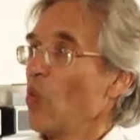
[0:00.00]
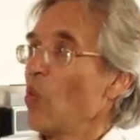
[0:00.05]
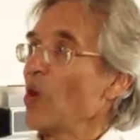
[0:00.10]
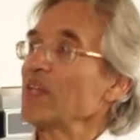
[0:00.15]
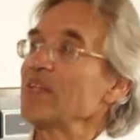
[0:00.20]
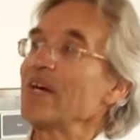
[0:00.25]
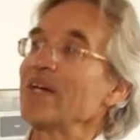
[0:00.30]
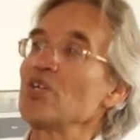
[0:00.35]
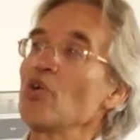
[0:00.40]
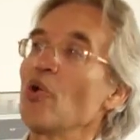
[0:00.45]

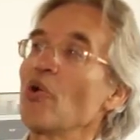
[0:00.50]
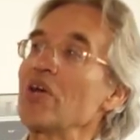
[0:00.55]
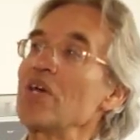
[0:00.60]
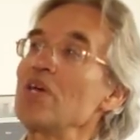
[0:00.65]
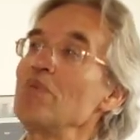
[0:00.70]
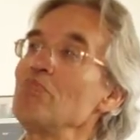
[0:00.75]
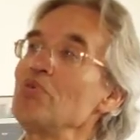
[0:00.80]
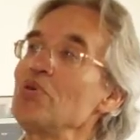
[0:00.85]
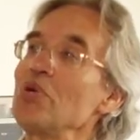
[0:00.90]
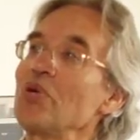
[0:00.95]
well, then your
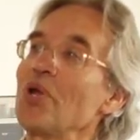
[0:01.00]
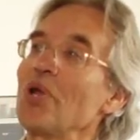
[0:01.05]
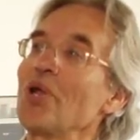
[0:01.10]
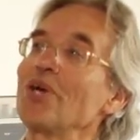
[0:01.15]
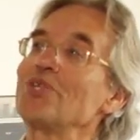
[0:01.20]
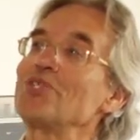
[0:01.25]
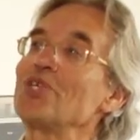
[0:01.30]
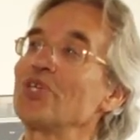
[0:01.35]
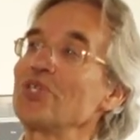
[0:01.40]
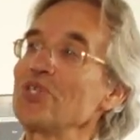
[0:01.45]

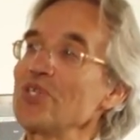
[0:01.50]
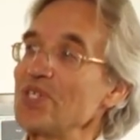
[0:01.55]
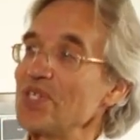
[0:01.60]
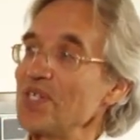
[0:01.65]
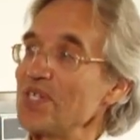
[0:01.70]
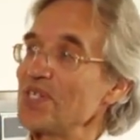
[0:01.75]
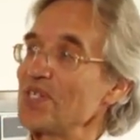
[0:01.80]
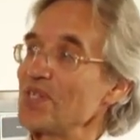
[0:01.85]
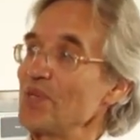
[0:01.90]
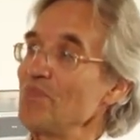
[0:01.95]
immunological
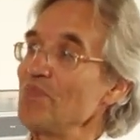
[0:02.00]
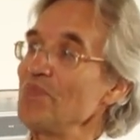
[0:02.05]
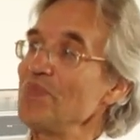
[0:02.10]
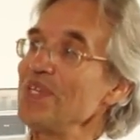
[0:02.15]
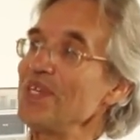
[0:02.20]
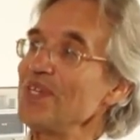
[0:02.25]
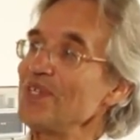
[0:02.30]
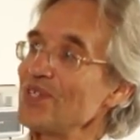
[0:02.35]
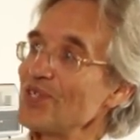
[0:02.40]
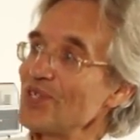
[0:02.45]
system
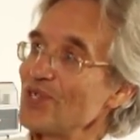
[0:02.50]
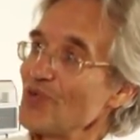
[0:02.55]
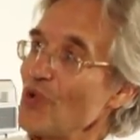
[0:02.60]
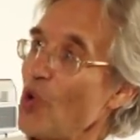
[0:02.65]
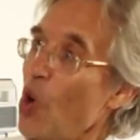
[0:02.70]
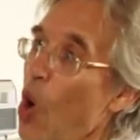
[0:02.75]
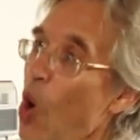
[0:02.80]
needs to